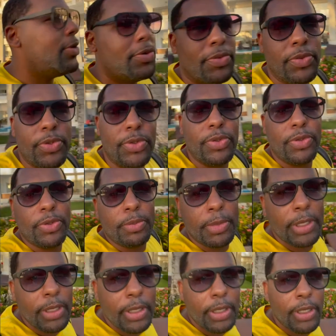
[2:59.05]
room,
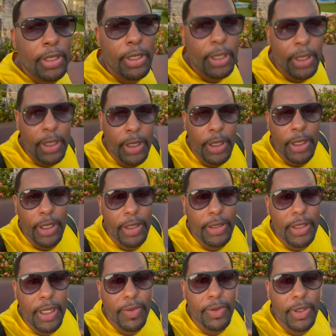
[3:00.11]

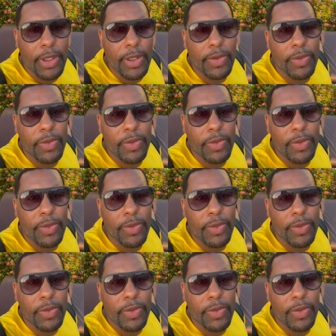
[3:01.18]
see, everything is